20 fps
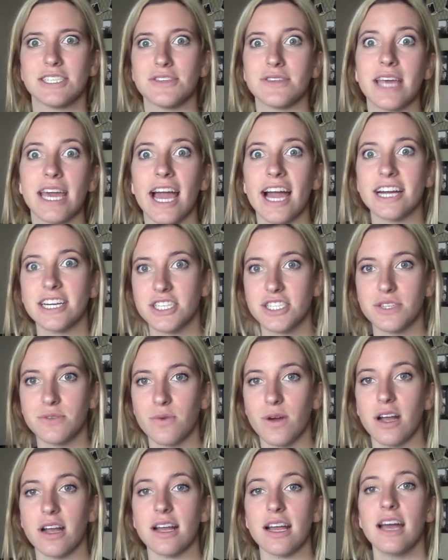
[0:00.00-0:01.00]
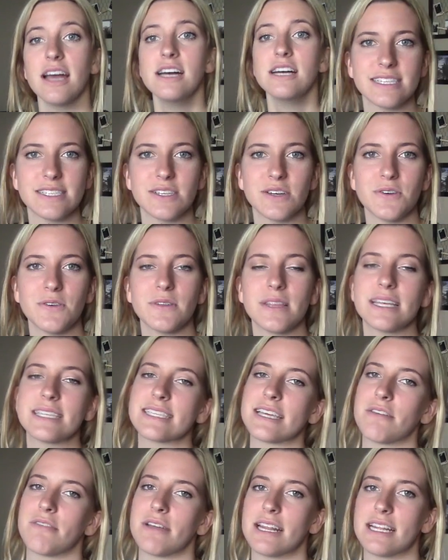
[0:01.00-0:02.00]
Do they actually work? So
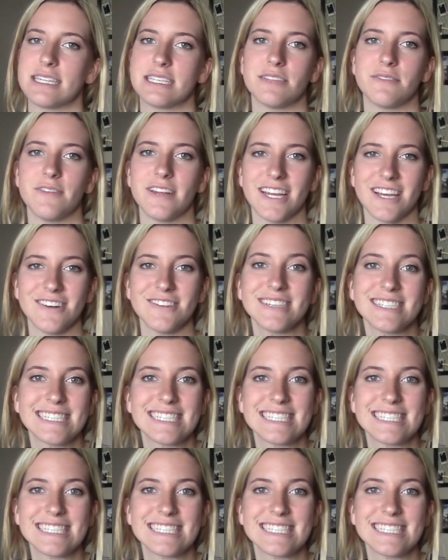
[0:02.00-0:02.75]
let's get right into the video.